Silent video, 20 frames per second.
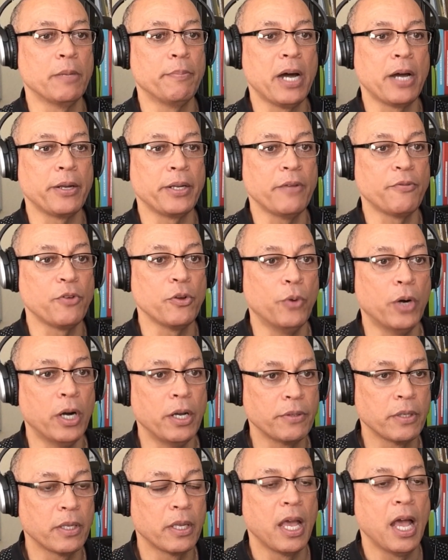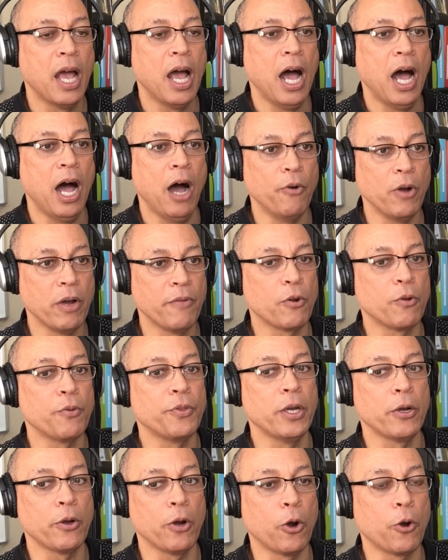this statement about everyone.
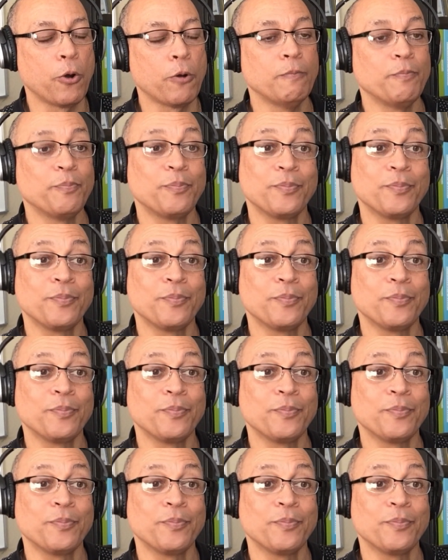However,